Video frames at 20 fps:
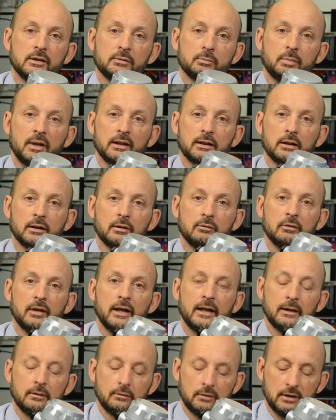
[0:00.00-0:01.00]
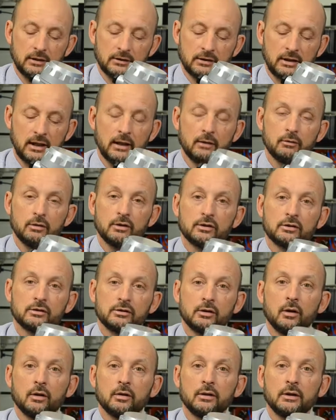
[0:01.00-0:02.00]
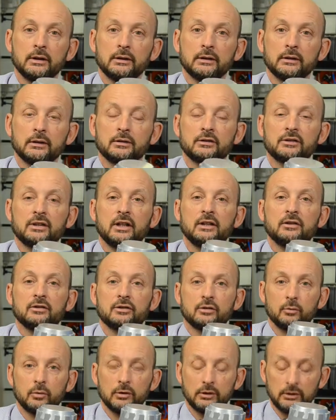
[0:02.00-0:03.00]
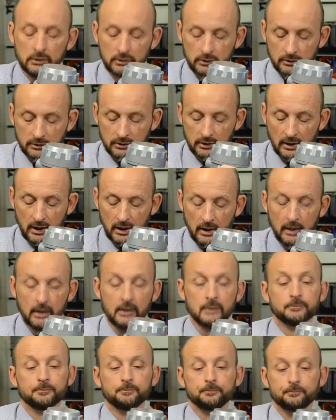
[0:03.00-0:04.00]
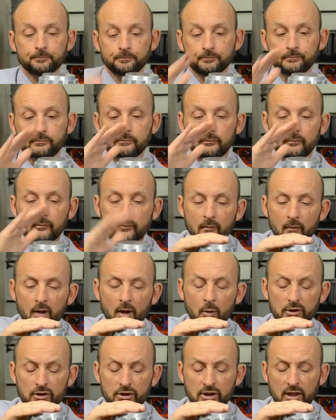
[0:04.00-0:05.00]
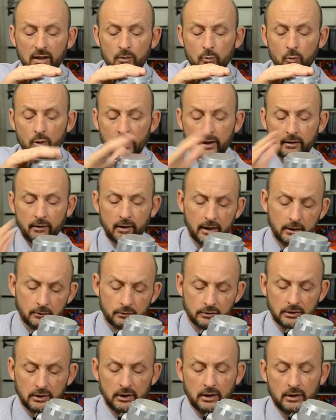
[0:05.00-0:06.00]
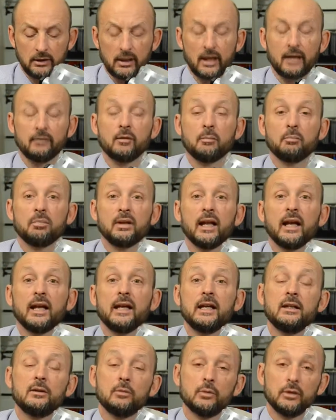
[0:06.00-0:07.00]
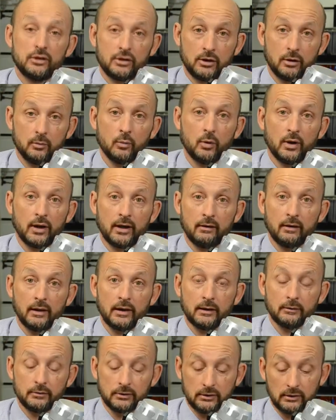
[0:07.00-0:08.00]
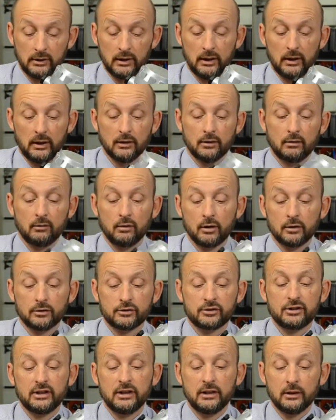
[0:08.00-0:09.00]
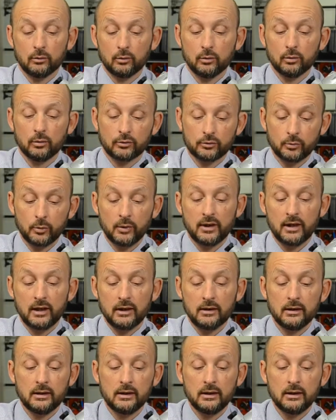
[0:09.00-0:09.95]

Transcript: this paddle around. That's how this uh, sensor works which can wear out. You have a blade which can wear out. There are seals within